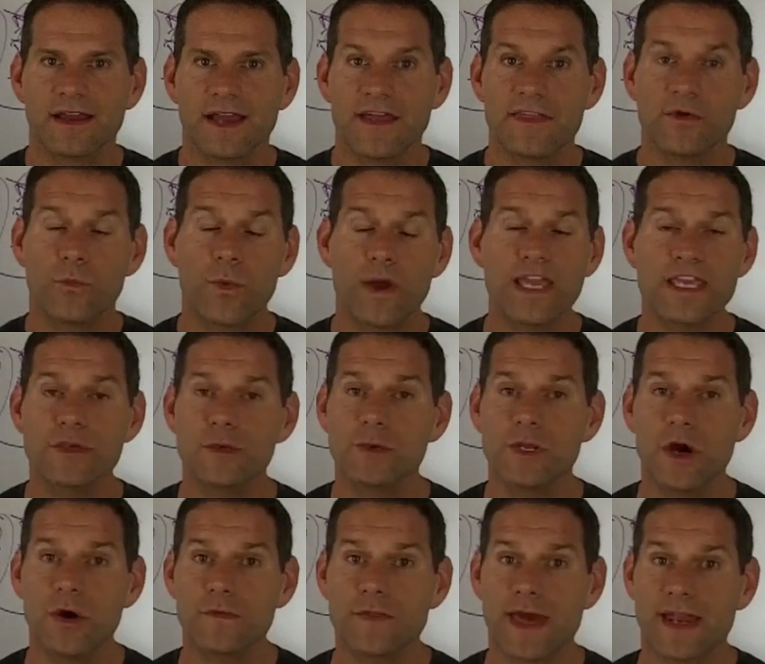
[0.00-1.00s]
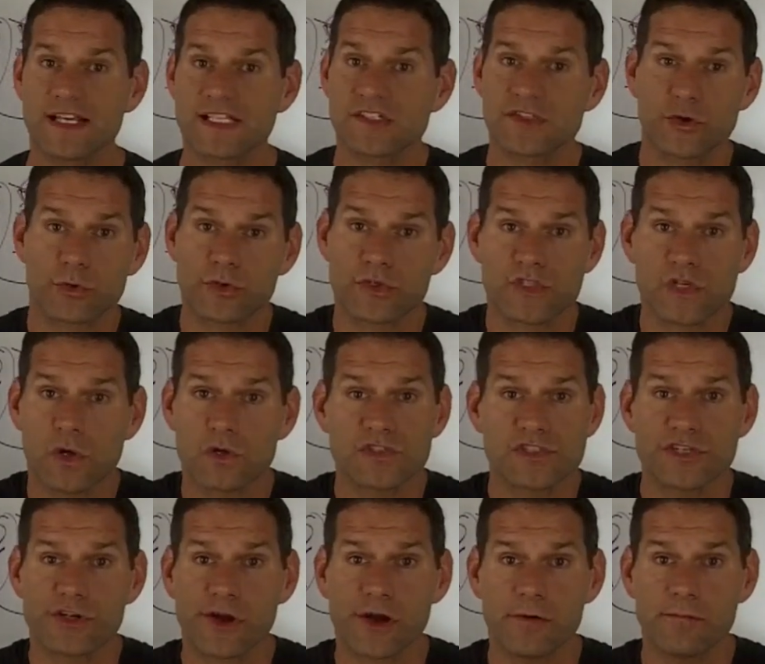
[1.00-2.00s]
And the way you know that is the
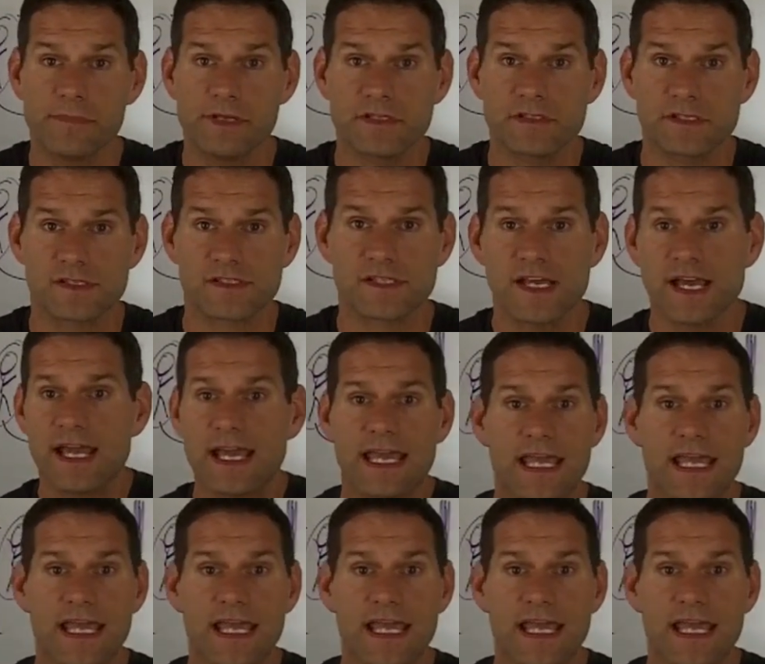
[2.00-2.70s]
results in your home business.